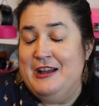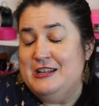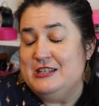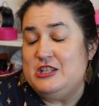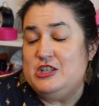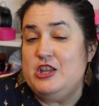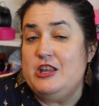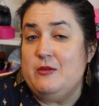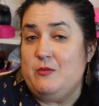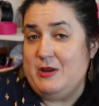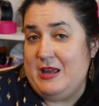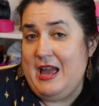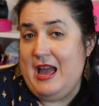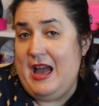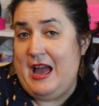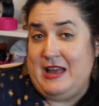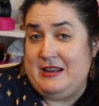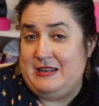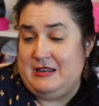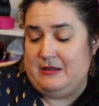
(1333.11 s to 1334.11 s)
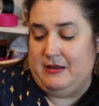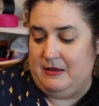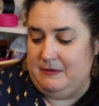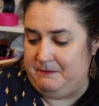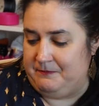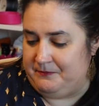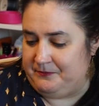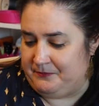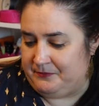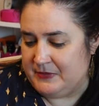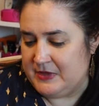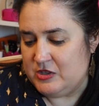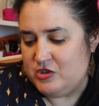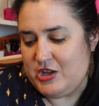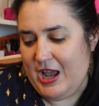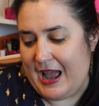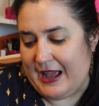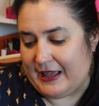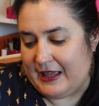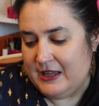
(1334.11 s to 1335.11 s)
So then we had
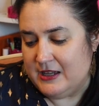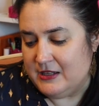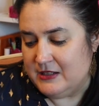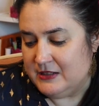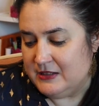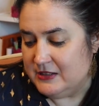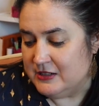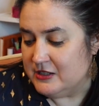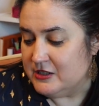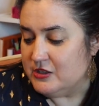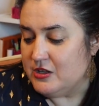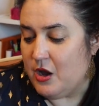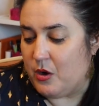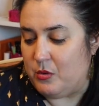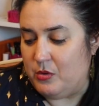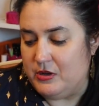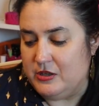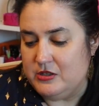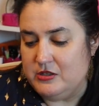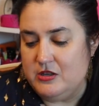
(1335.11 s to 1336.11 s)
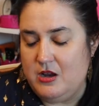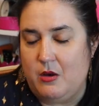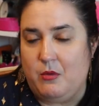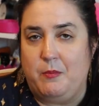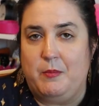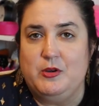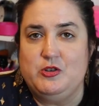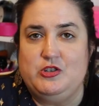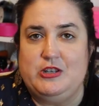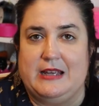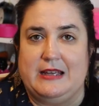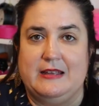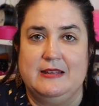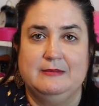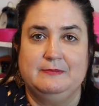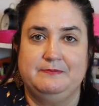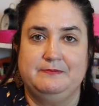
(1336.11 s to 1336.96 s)
Jack. No, pushing.